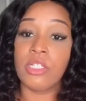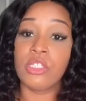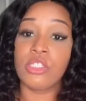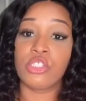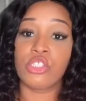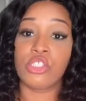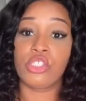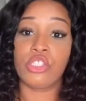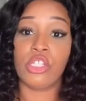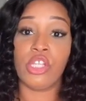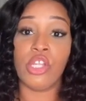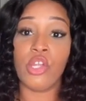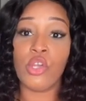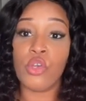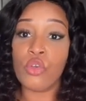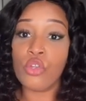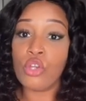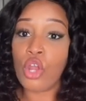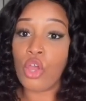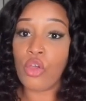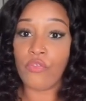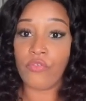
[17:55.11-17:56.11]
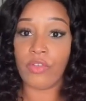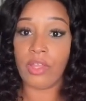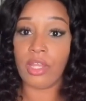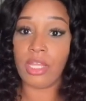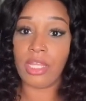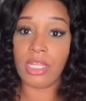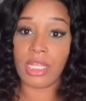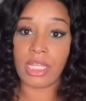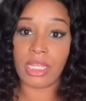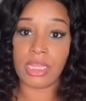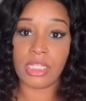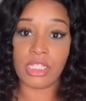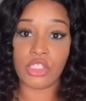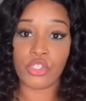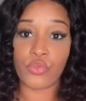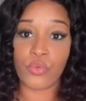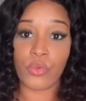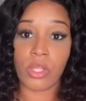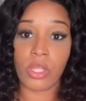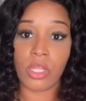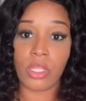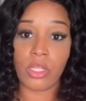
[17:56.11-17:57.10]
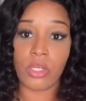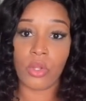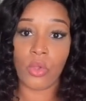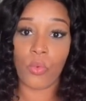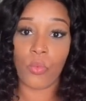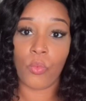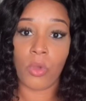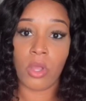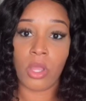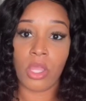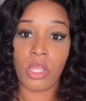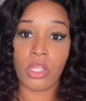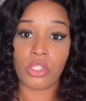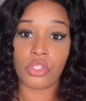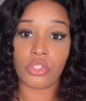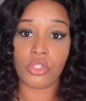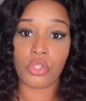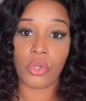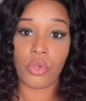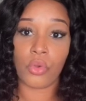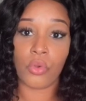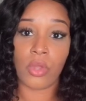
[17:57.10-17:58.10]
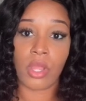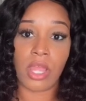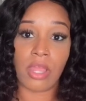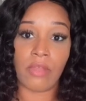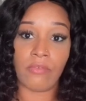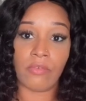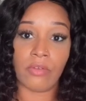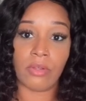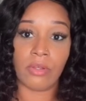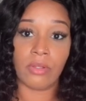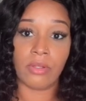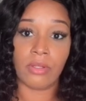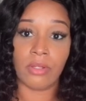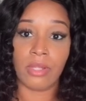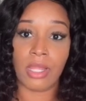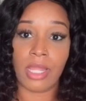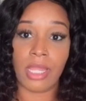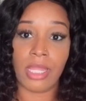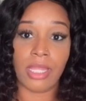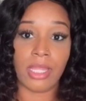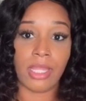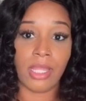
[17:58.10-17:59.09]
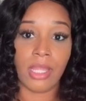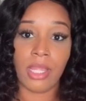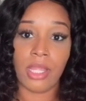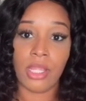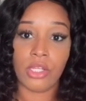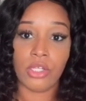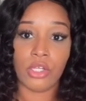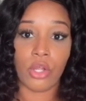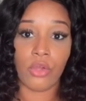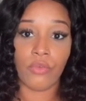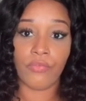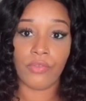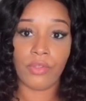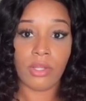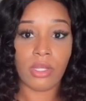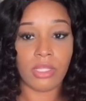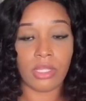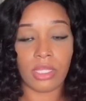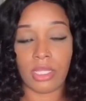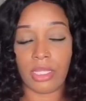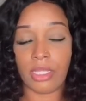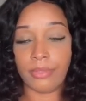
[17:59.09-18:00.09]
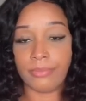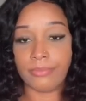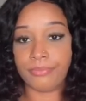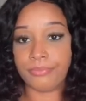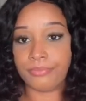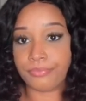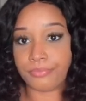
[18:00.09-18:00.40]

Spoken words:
Still no feeling in this one whatsoever. Like, don't feel a thing.